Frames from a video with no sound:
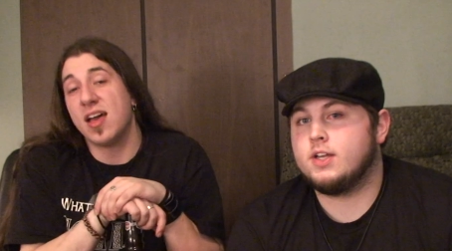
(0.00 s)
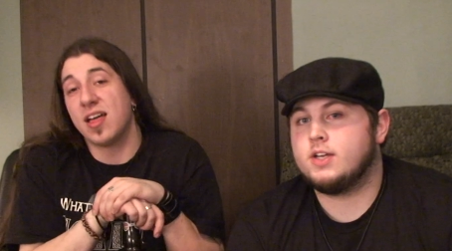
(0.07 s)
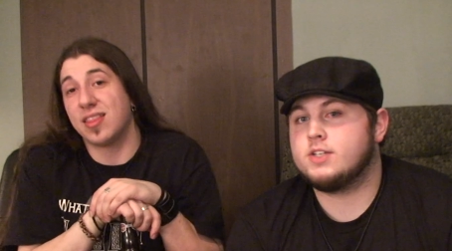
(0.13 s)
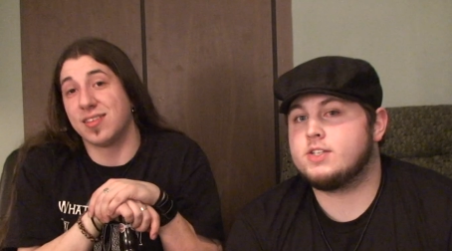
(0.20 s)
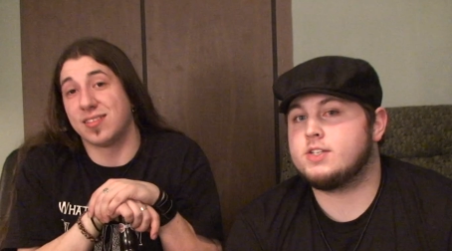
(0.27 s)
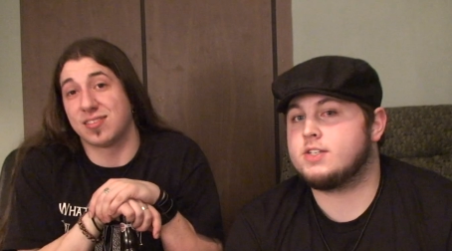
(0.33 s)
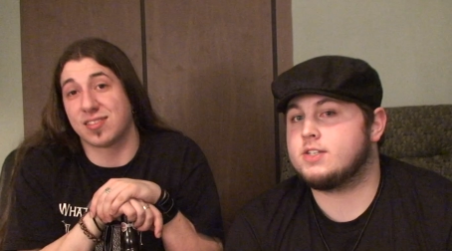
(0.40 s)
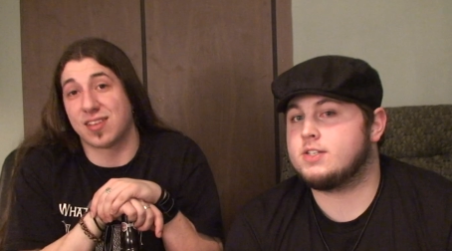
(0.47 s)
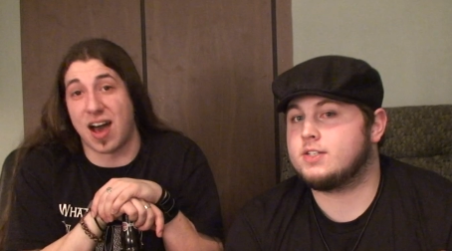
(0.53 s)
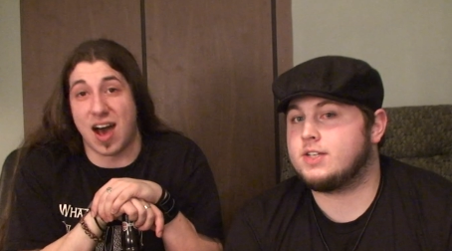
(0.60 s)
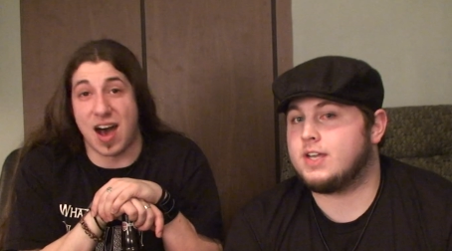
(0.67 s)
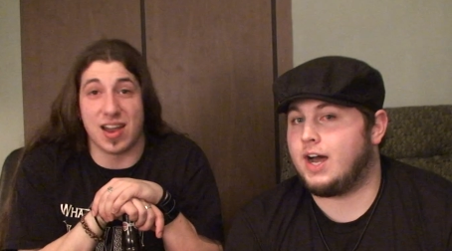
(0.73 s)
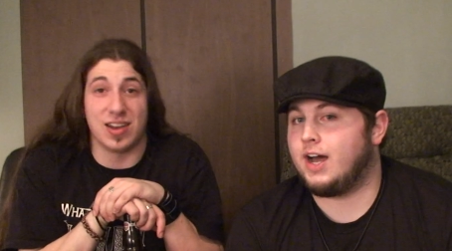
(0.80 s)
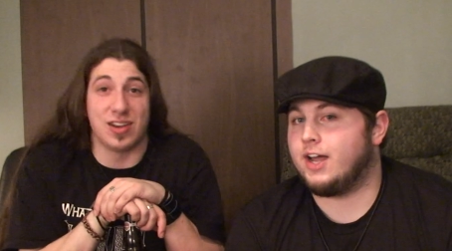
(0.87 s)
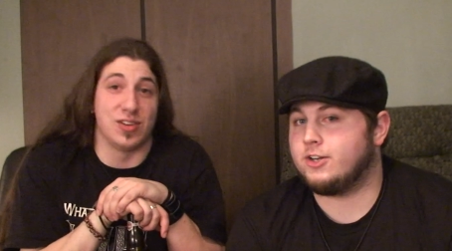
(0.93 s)
Speaker 1: the
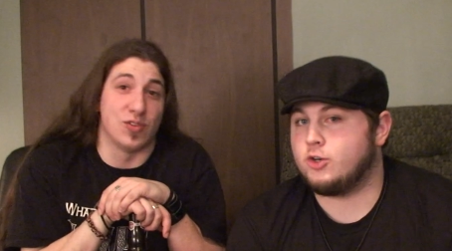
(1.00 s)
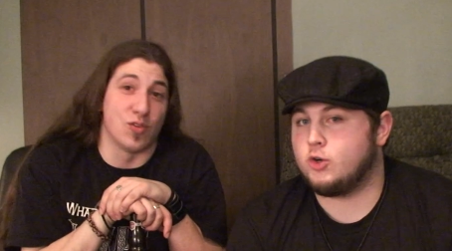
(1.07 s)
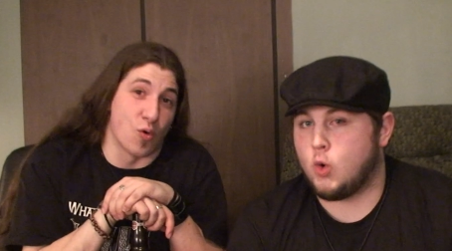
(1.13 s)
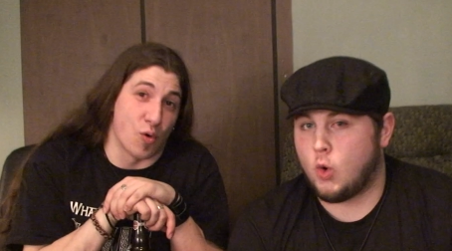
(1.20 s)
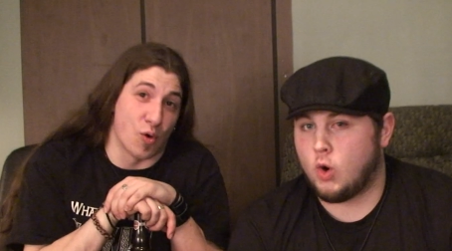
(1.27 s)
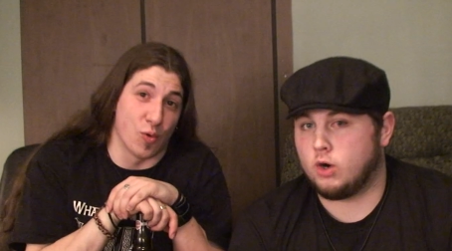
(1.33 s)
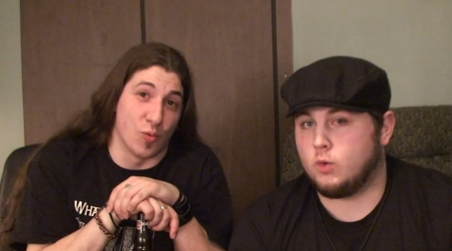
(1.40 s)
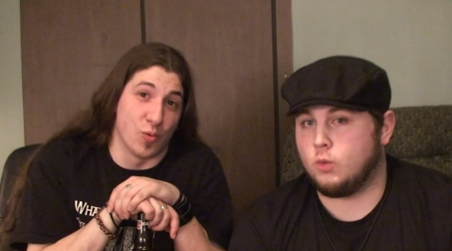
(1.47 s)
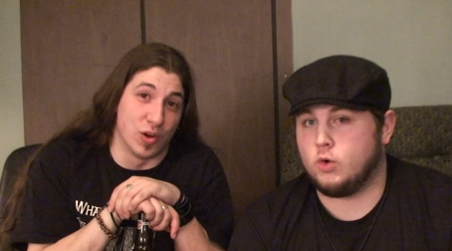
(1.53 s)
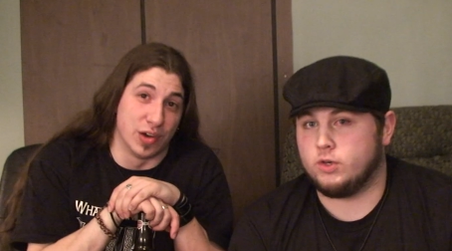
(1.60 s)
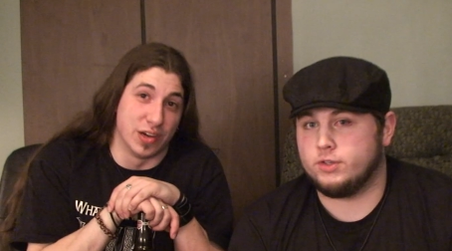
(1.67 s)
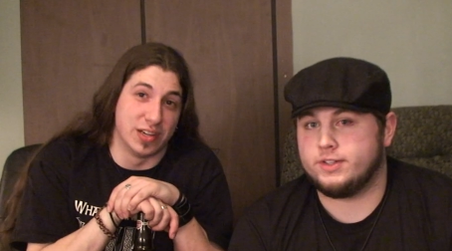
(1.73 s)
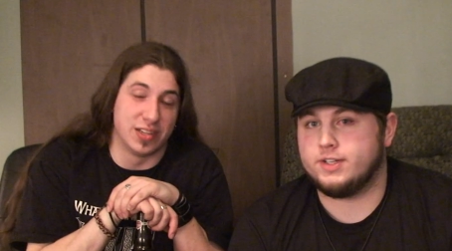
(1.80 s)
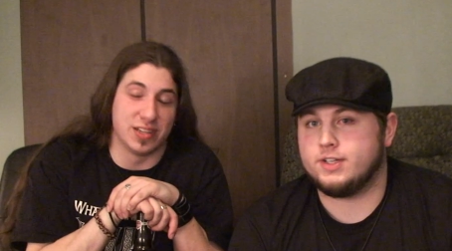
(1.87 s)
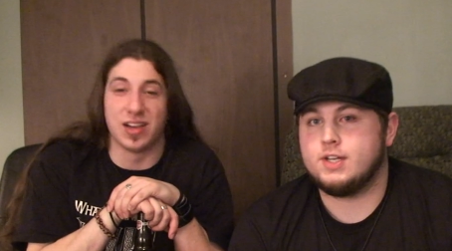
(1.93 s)
Scott
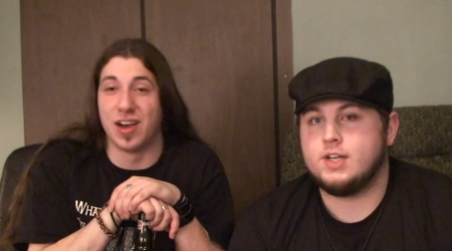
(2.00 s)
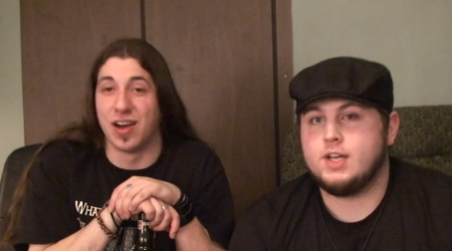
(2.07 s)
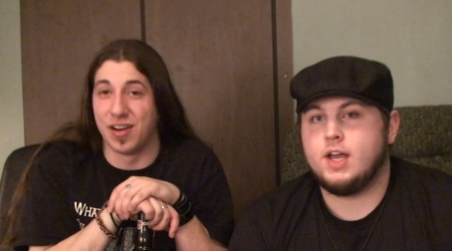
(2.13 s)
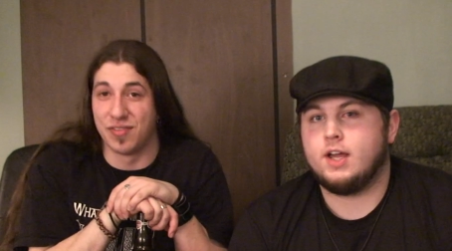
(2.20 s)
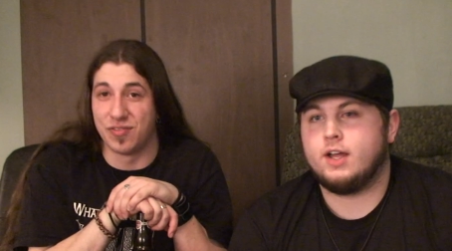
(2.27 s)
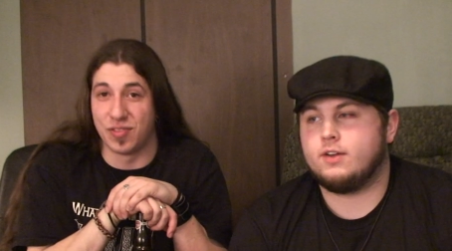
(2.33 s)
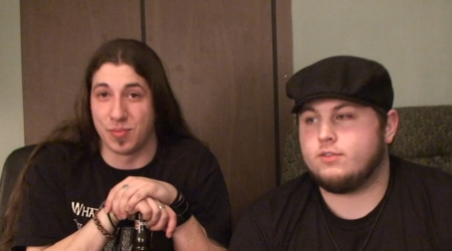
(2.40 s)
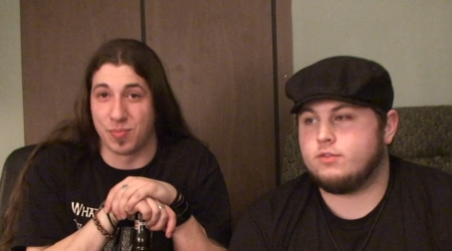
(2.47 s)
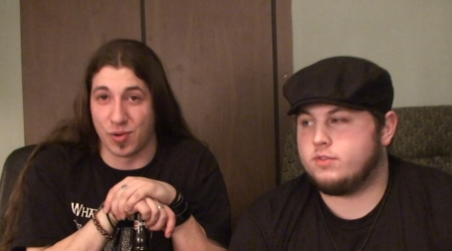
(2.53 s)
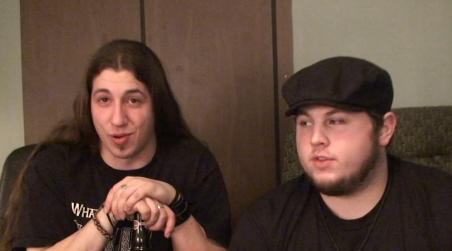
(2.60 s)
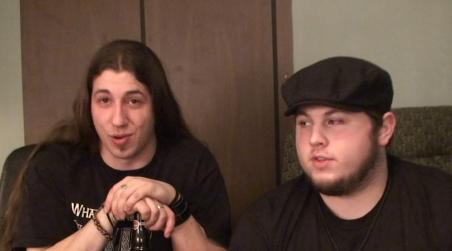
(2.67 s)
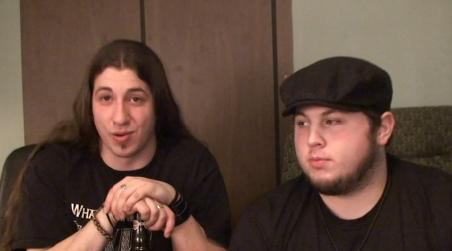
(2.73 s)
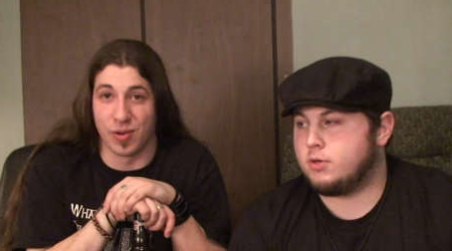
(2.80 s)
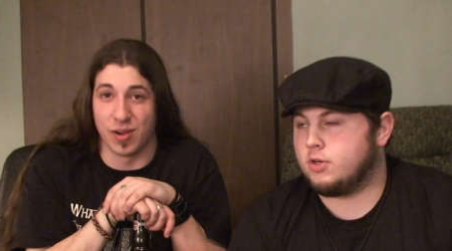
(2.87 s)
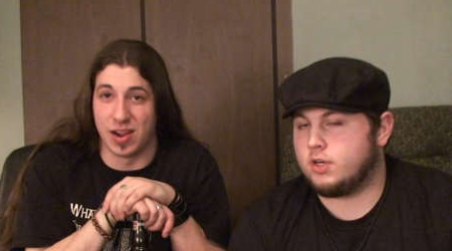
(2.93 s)
Norwood of the
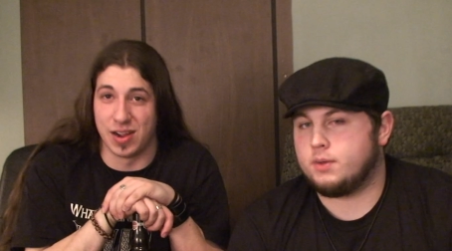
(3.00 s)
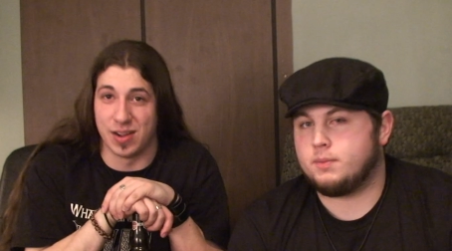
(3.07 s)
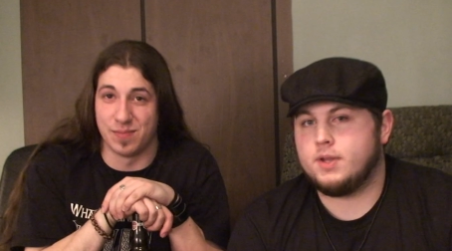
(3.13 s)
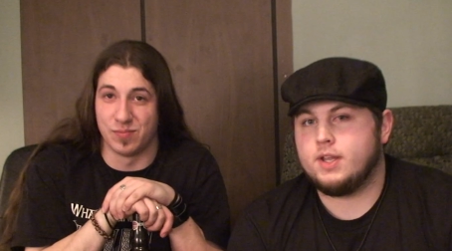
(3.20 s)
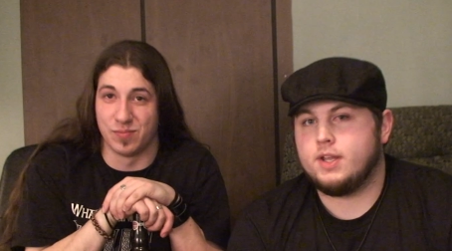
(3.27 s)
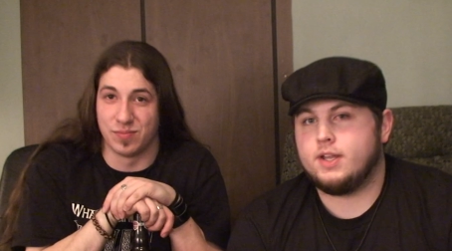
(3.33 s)
program.